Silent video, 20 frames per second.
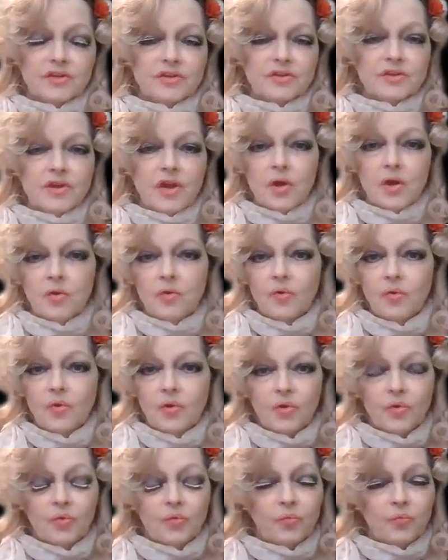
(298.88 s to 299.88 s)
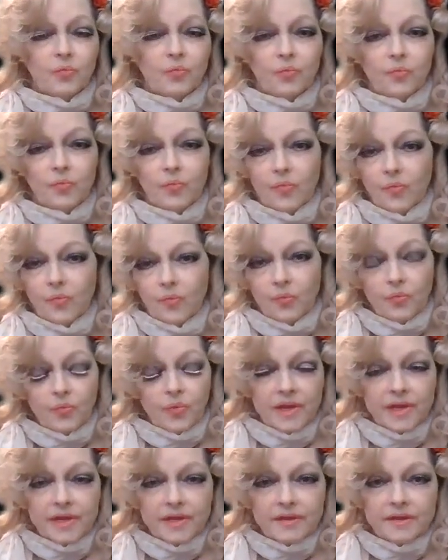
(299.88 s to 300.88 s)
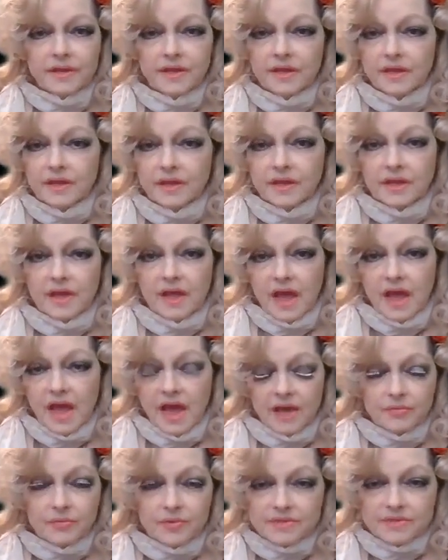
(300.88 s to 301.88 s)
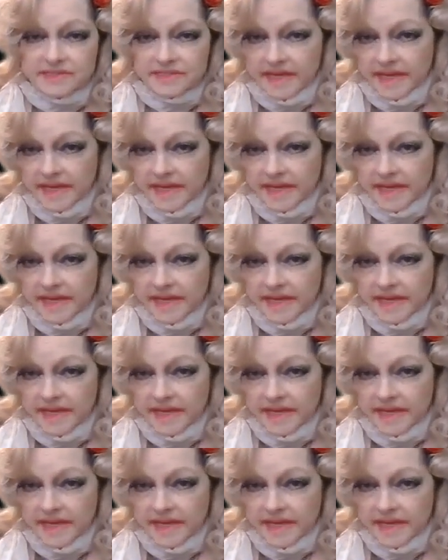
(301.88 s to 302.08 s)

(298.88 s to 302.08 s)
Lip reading: You know, when I was